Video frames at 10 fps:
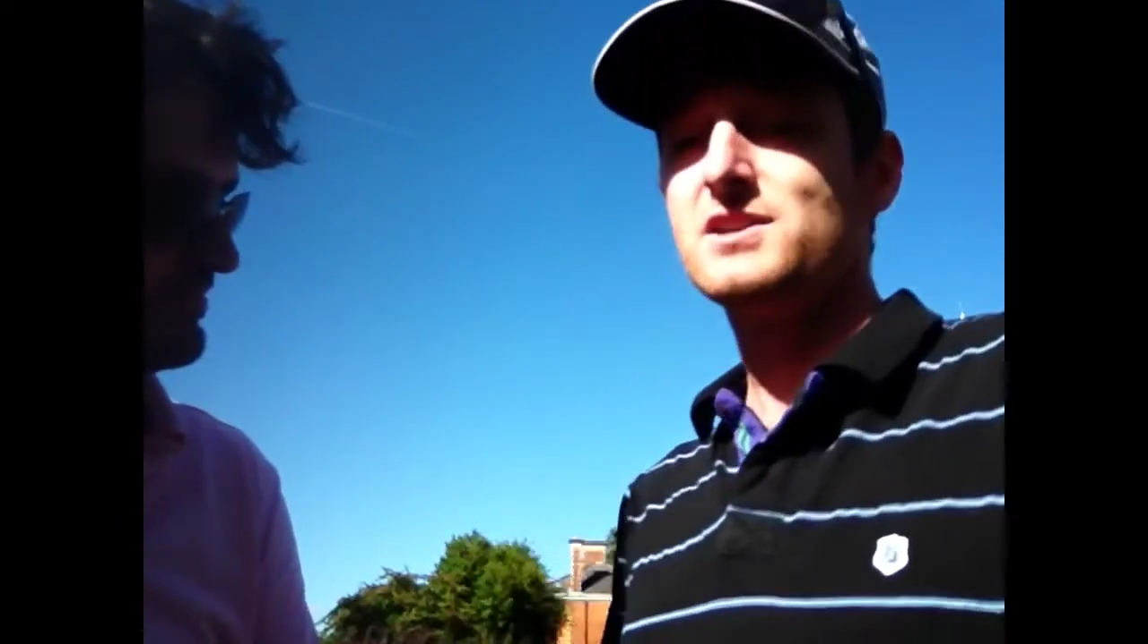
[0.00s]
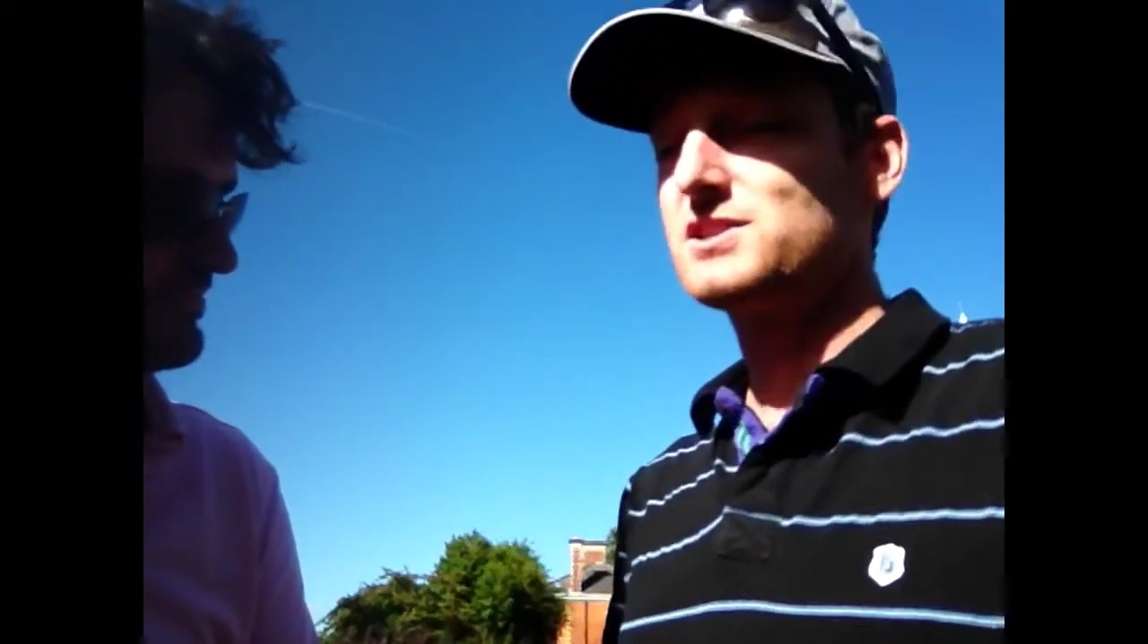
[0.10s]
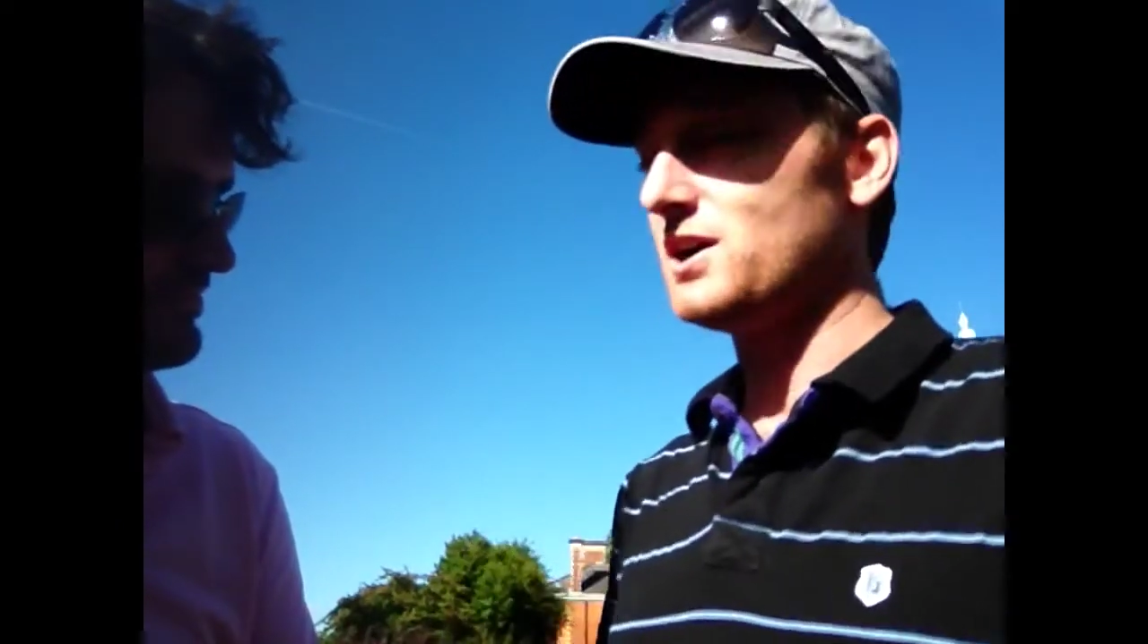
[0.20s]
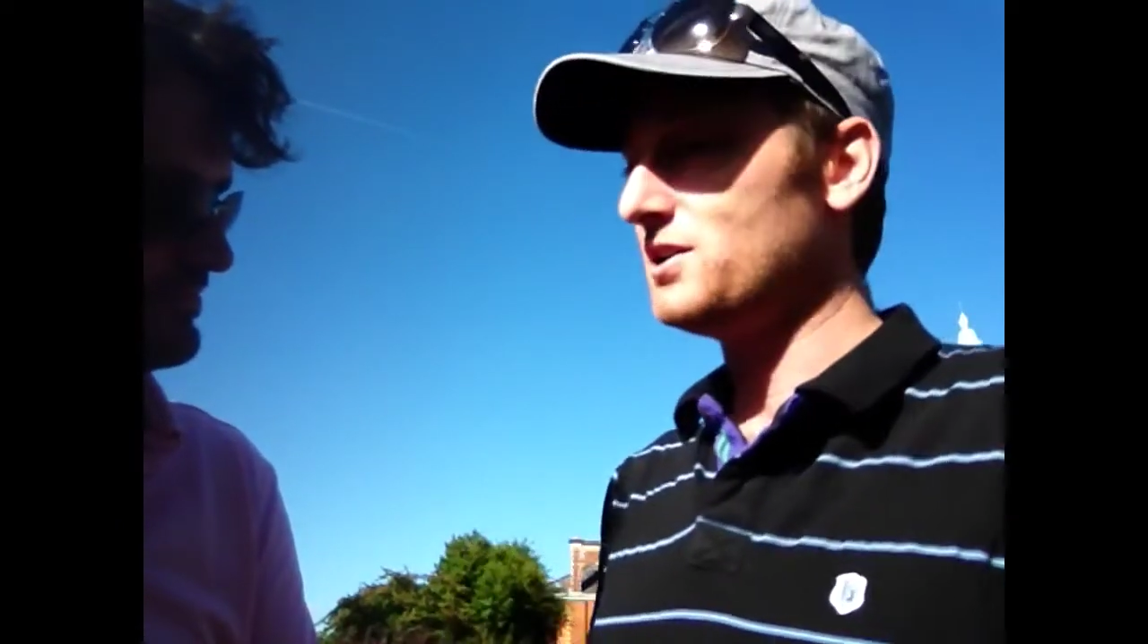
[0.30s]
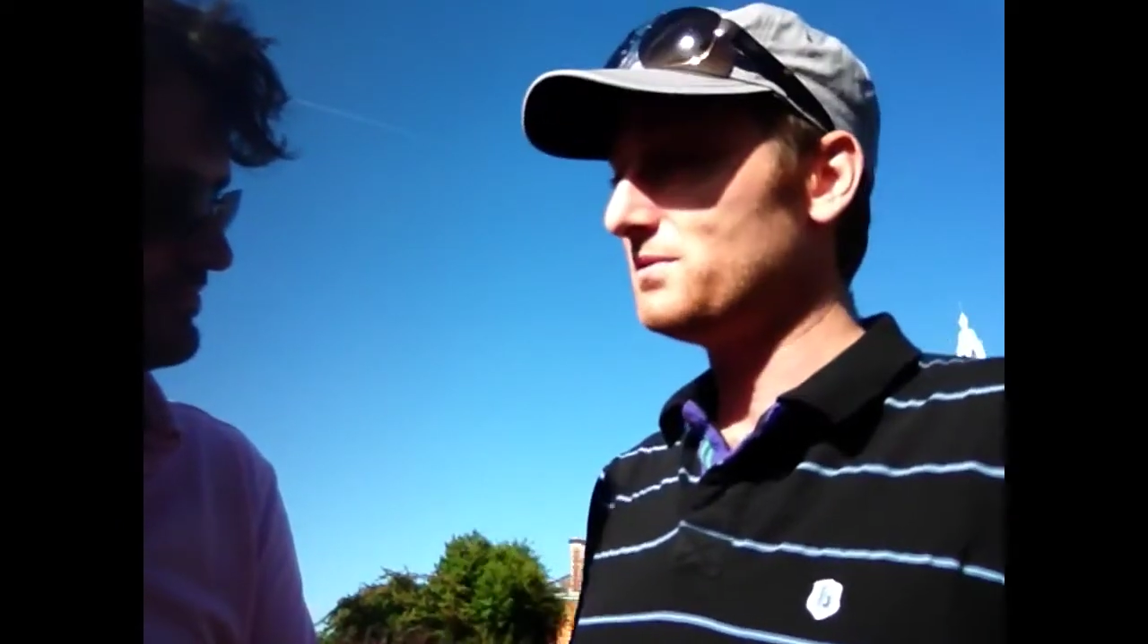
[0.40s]

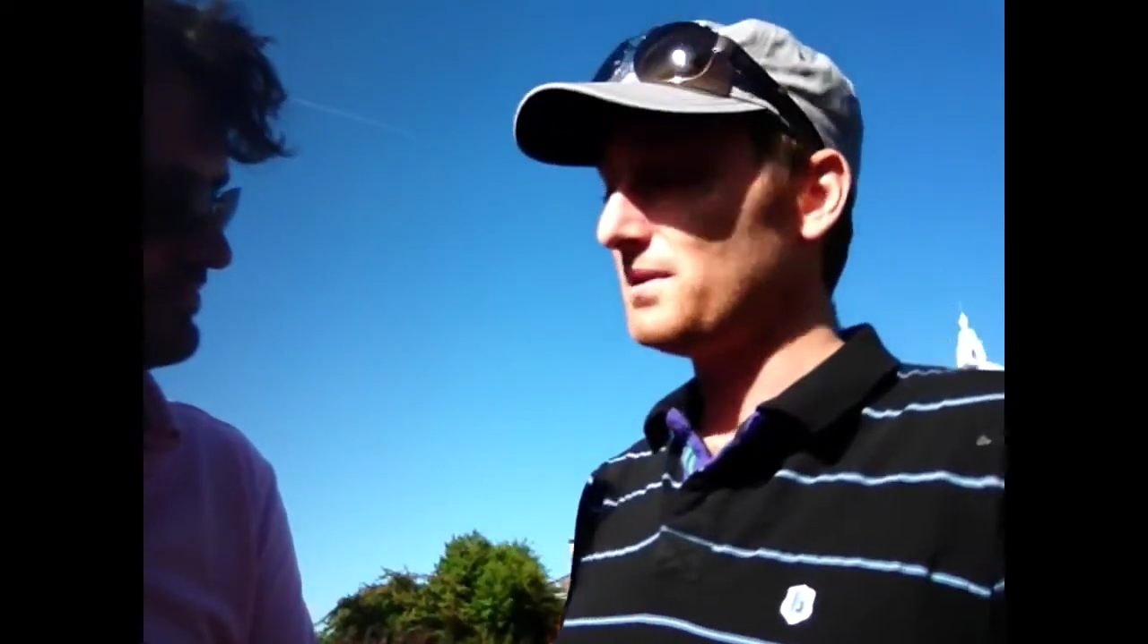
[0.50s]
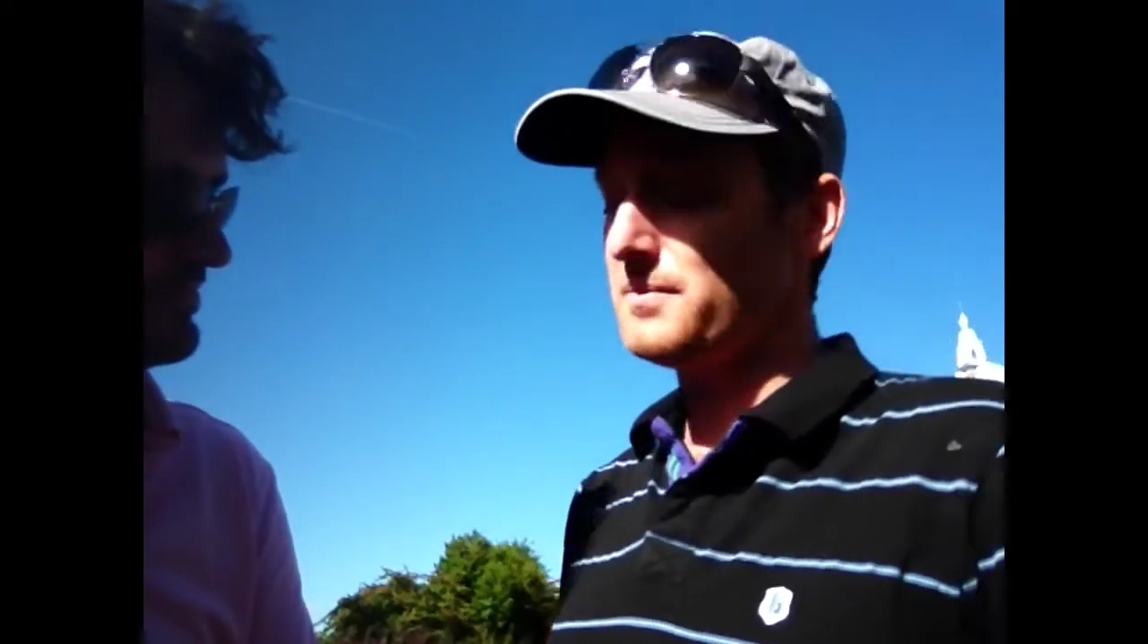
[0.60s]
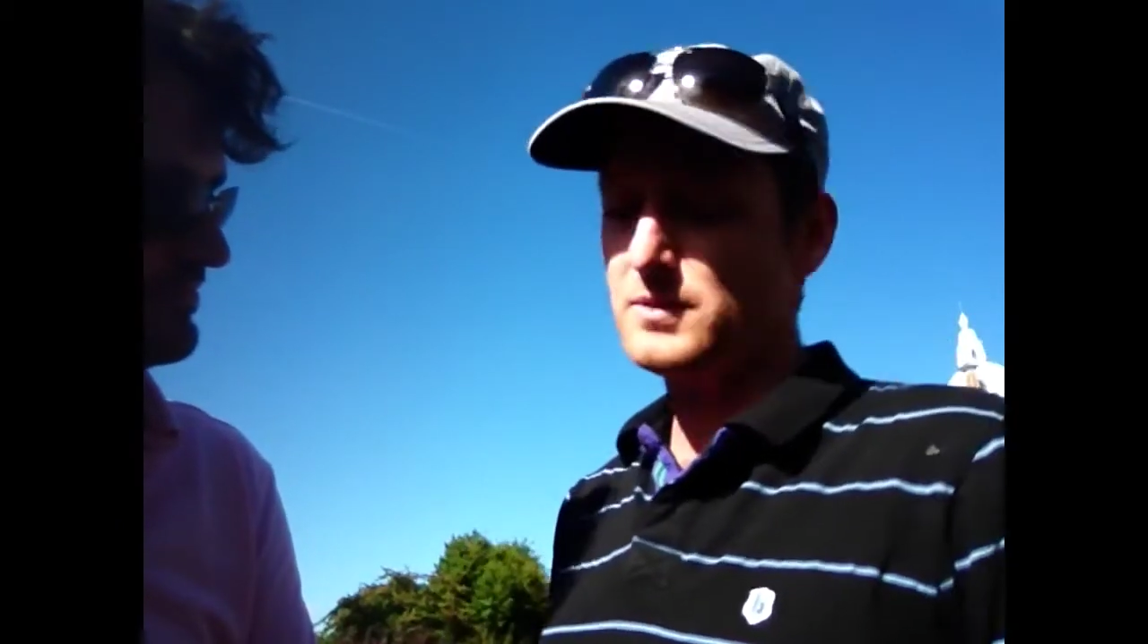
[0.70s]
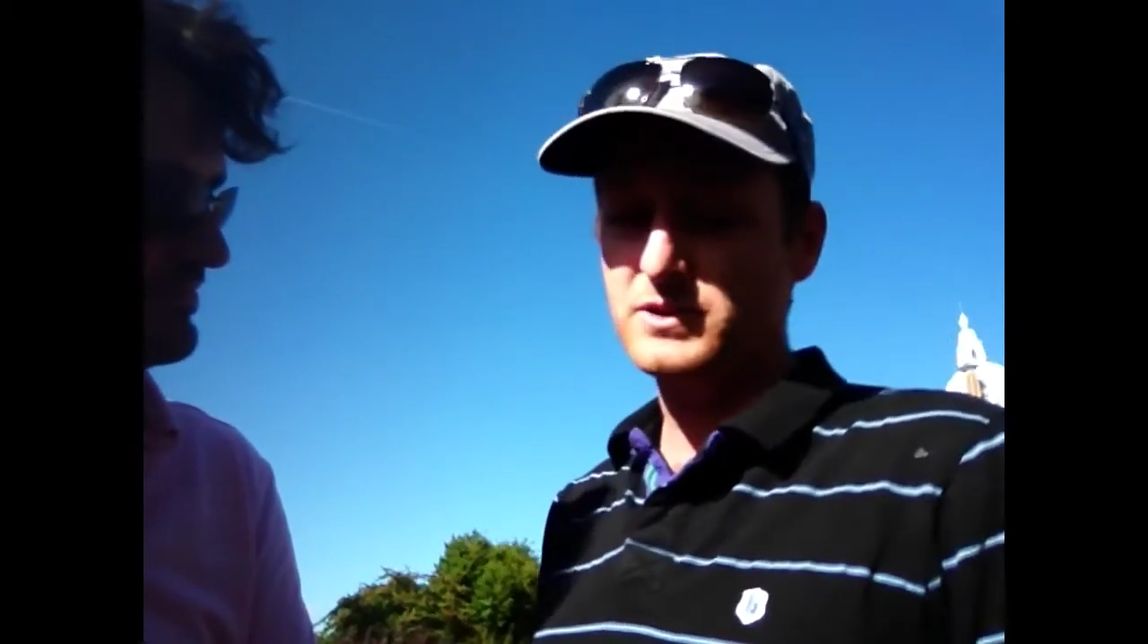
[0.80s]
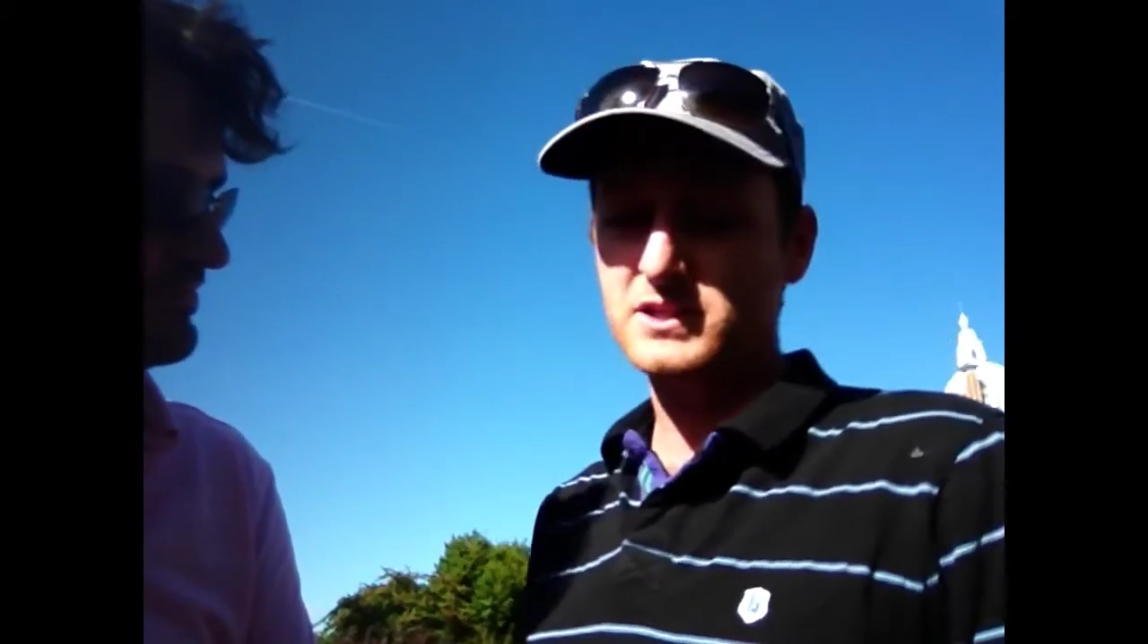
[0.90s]
So I mean,